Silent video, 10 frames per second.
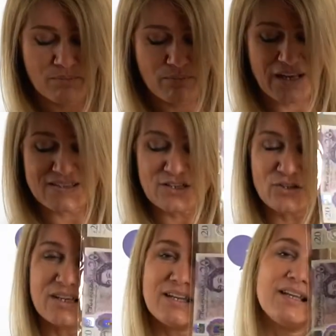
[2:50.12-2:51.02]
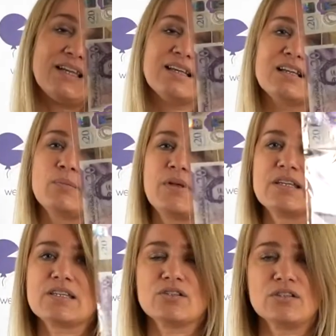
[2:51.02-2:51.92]
makes it look a little
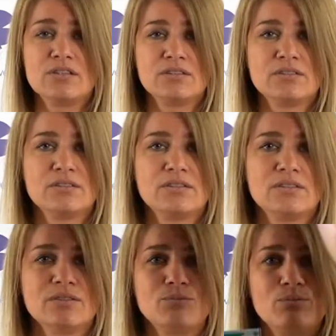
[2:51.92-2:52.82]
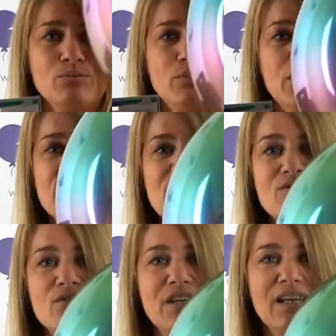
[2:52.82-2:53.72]
bit dull, because it
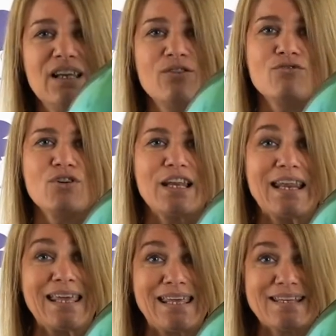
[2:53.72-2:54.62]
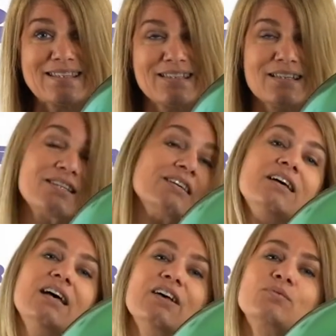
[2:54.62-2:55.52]
really, really isn't.
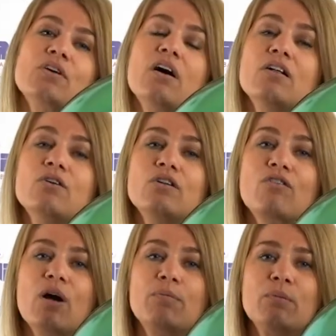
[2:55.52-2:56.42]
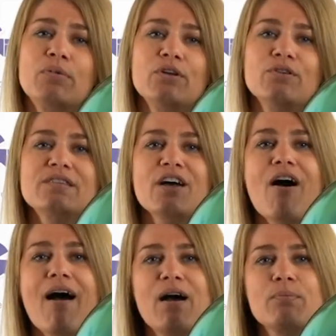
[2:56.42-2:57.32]
As with all Grabo balloons, they
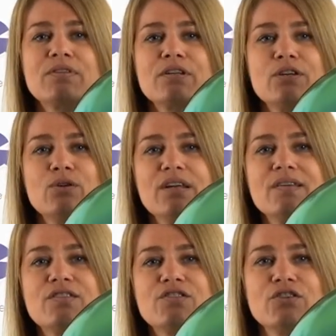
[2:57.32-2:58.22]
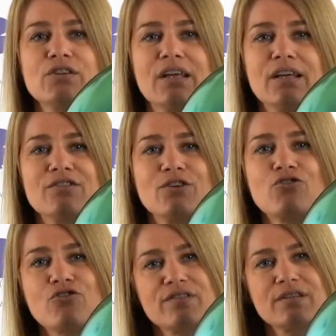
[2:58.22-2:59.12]
are absolutely stunning. So
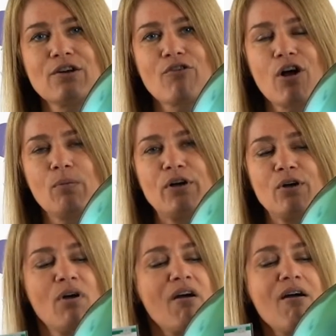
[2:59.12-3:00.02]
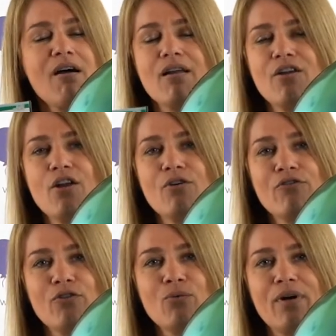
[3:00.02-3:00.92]
trust in Grabo and know
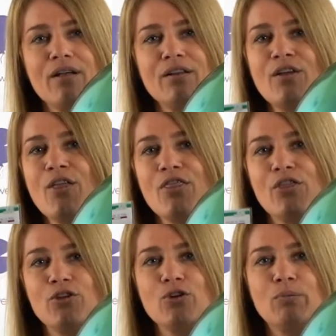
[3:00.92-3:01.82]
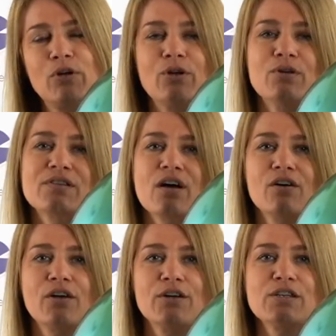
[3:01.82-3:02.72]
full well that your balloons
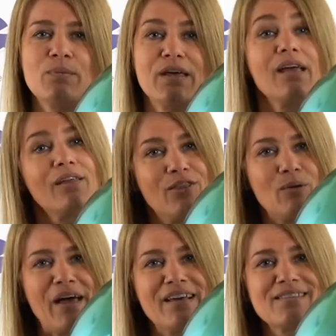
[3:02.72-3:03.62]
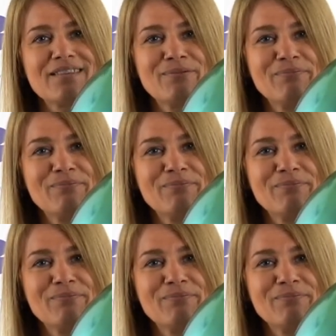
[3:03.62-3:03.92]
are going to be the best.